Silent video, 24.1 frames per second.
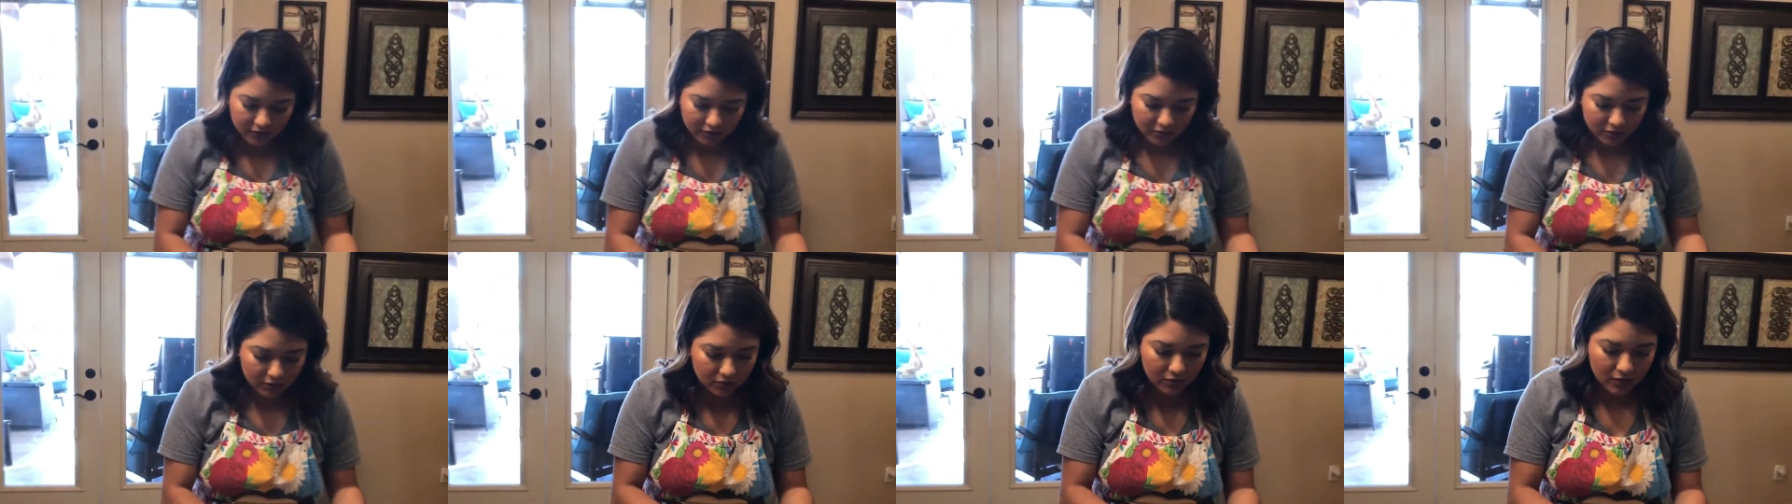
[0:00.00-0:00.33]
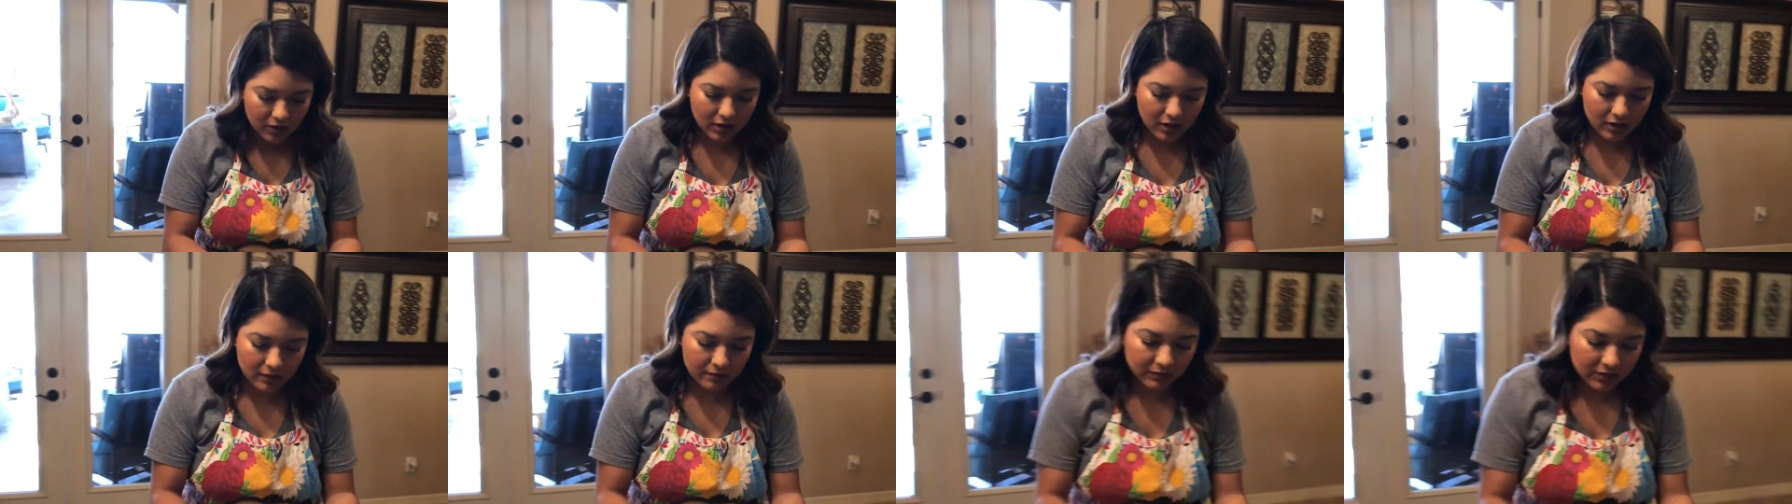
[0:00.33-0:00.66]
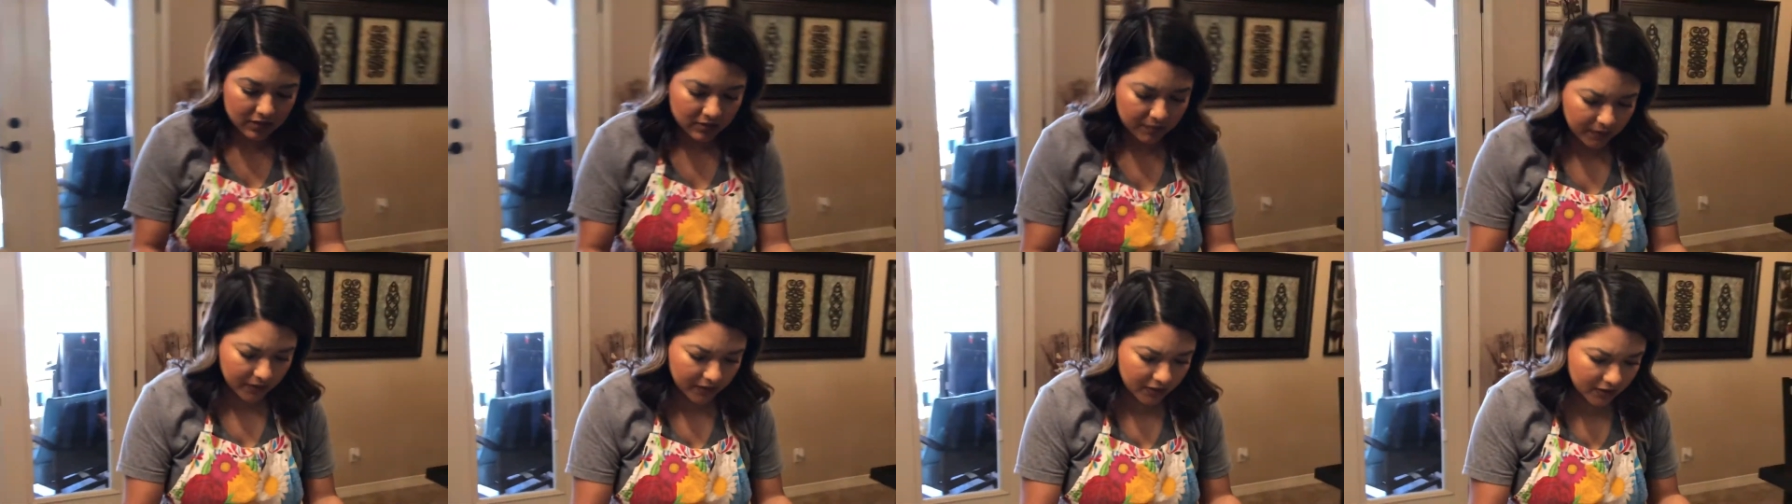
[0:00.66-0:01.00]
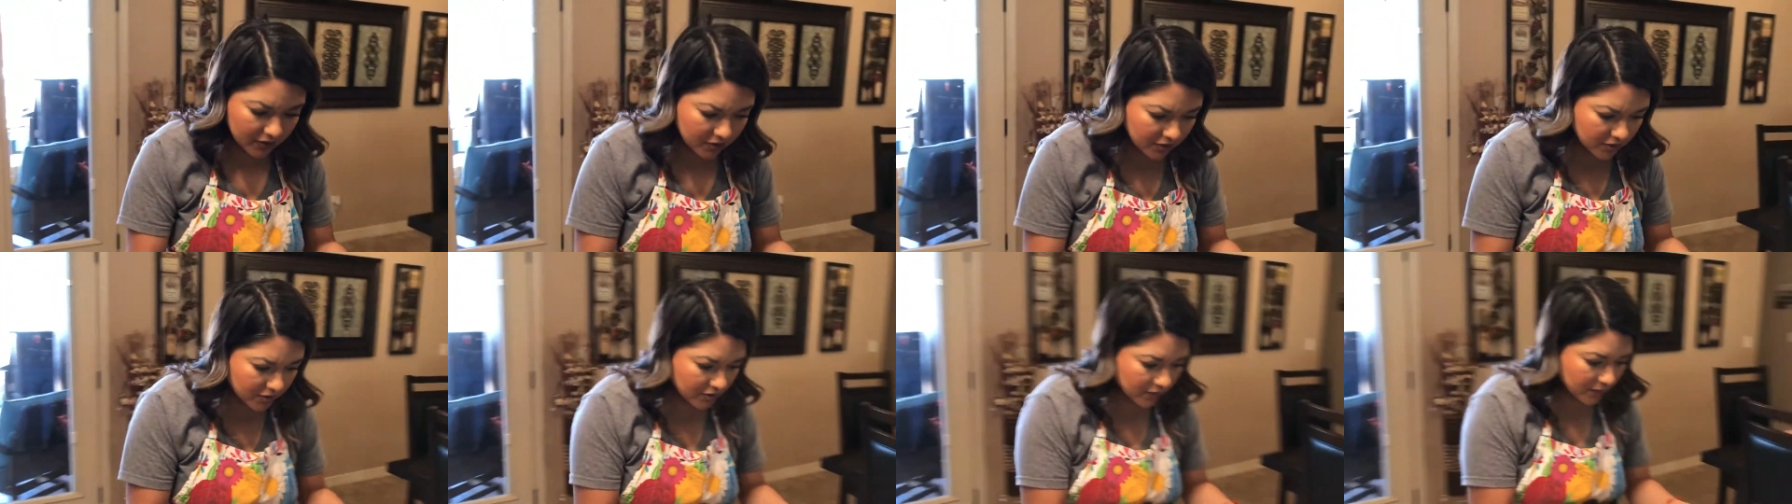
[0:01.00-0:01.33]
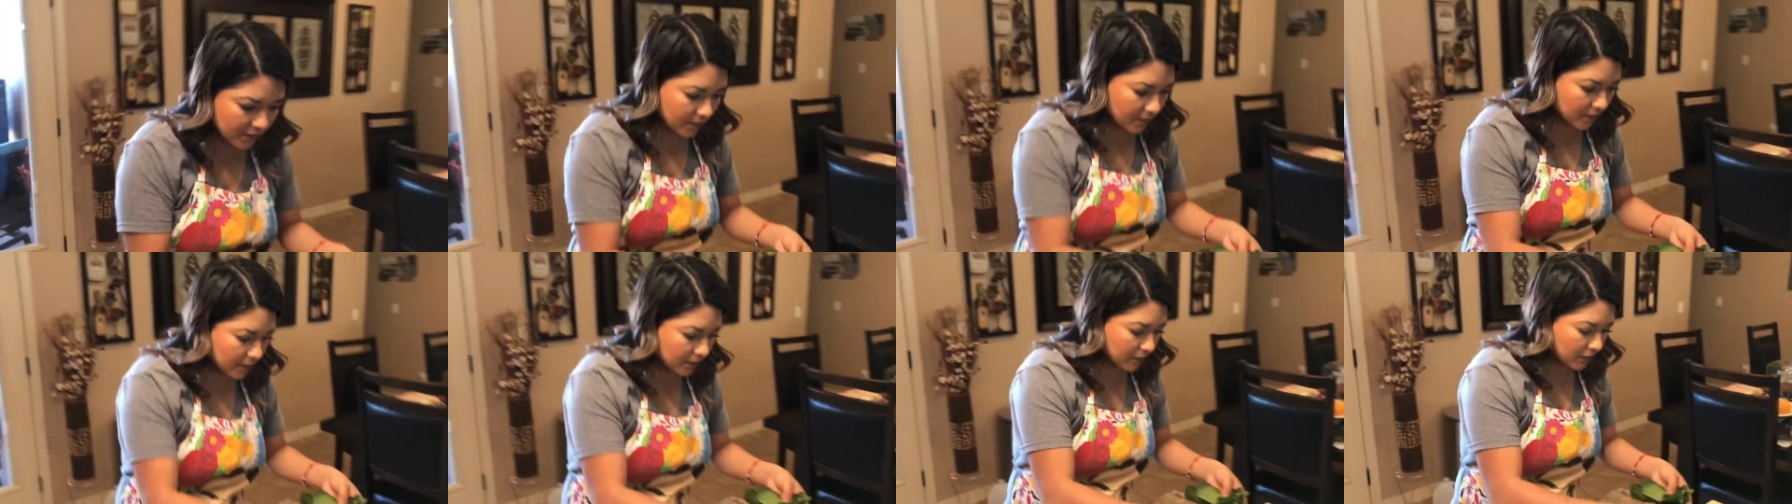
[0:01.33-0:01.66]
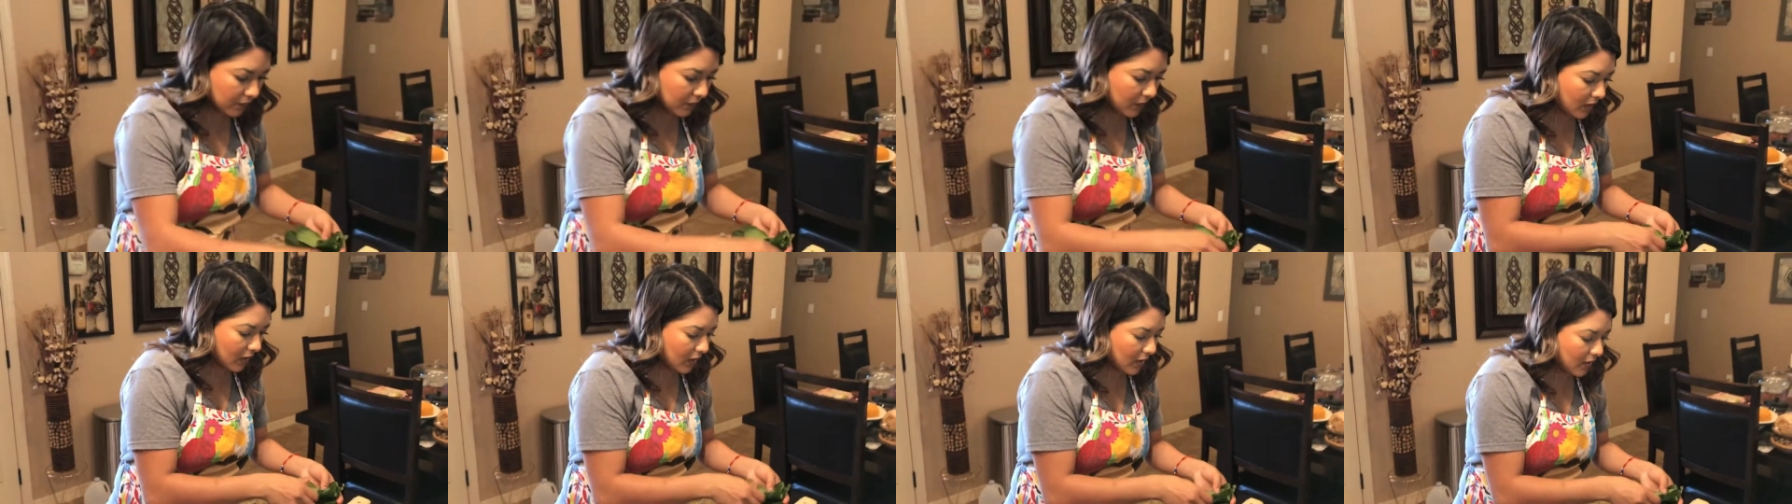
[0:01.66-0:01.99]
little spinach,
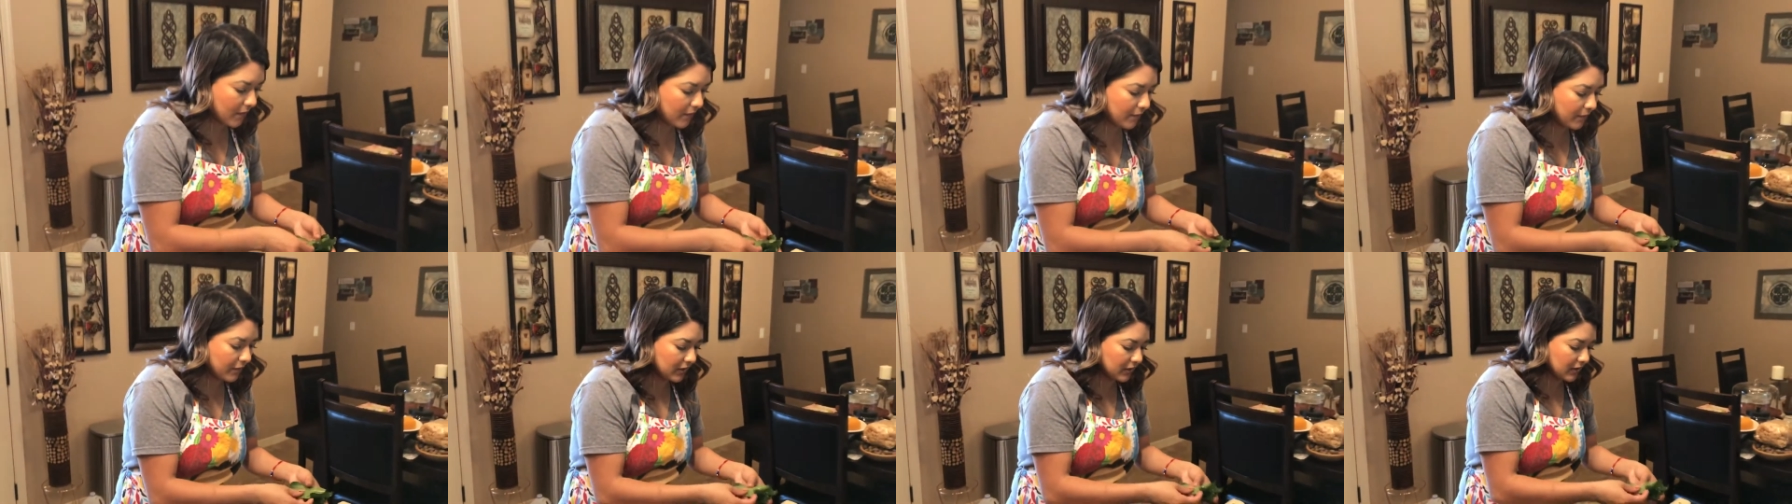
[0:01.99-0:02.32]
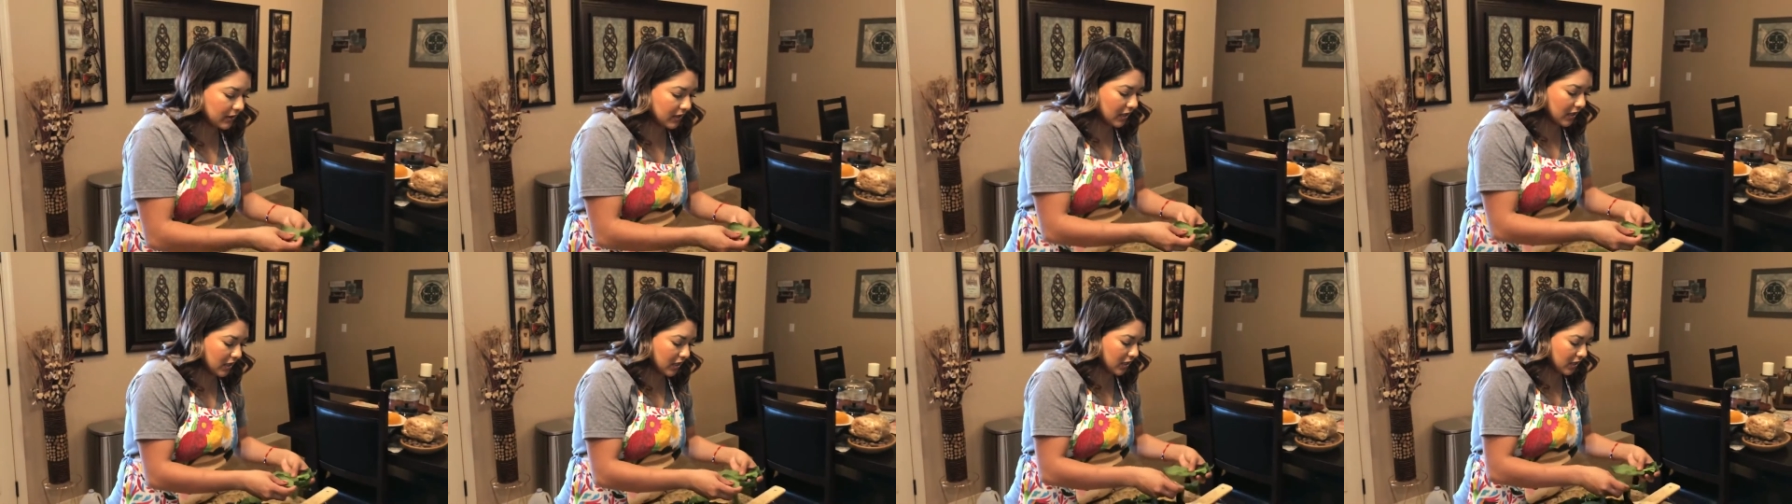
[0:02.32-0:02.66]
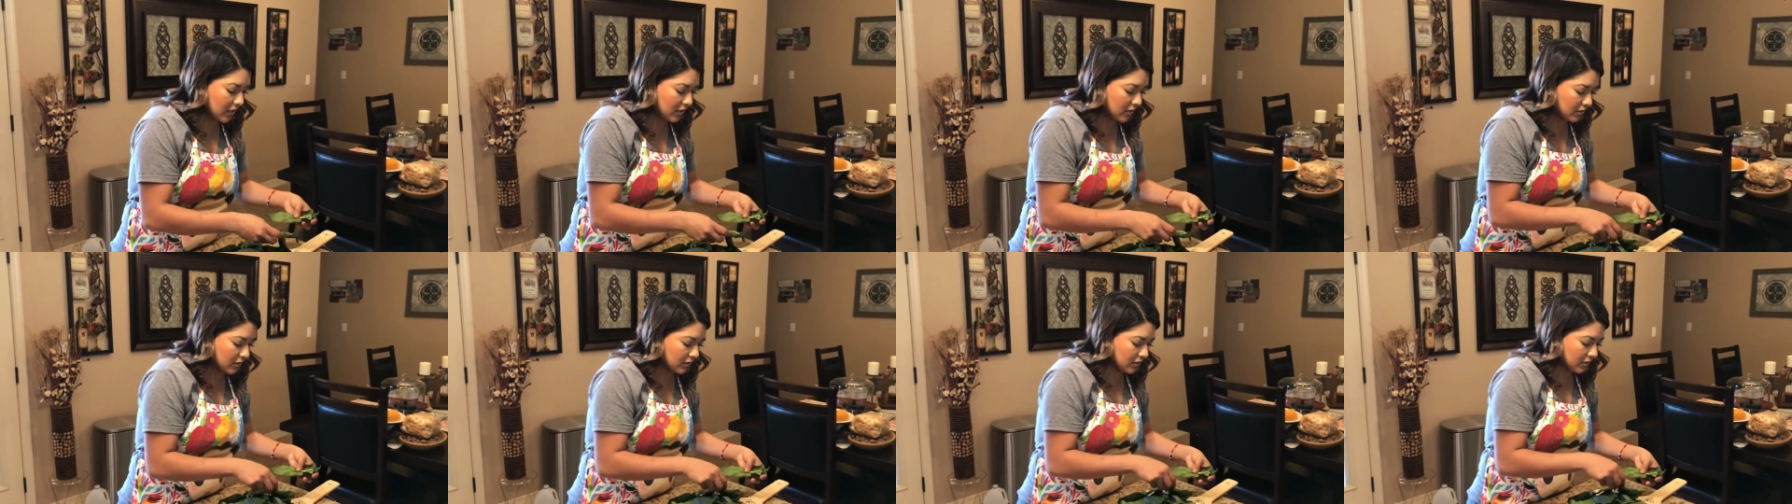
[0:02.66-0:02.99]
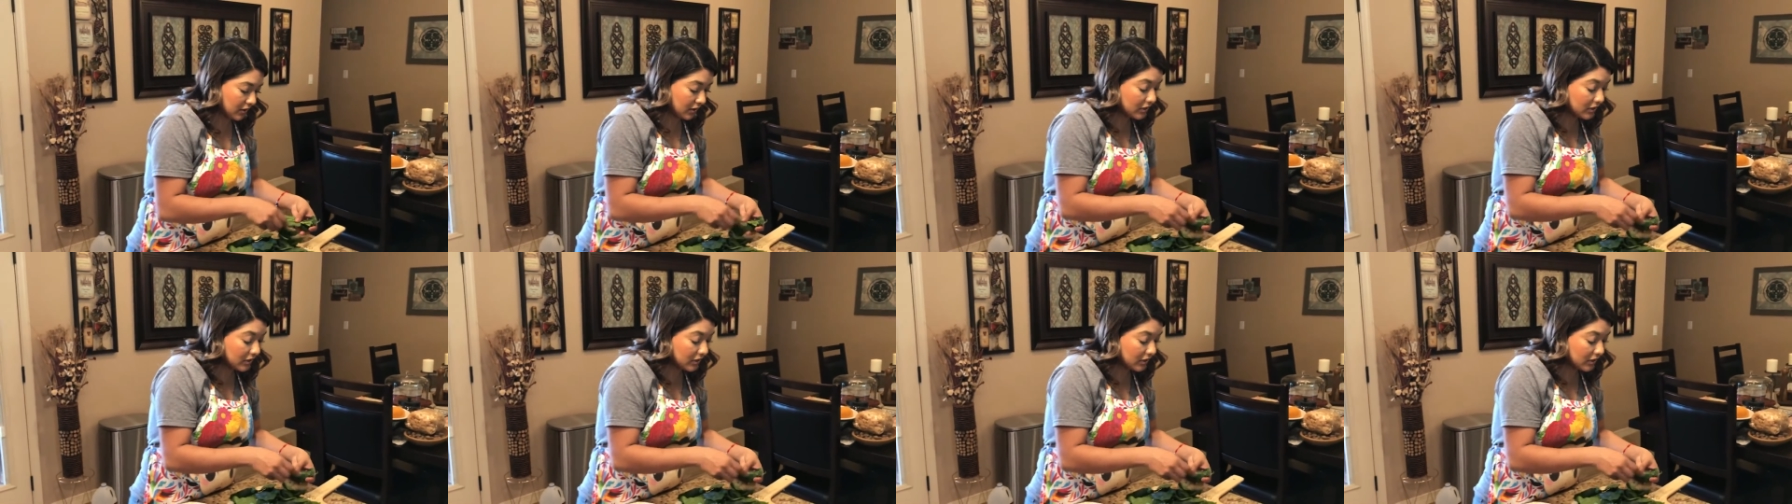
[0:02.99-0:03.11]
but then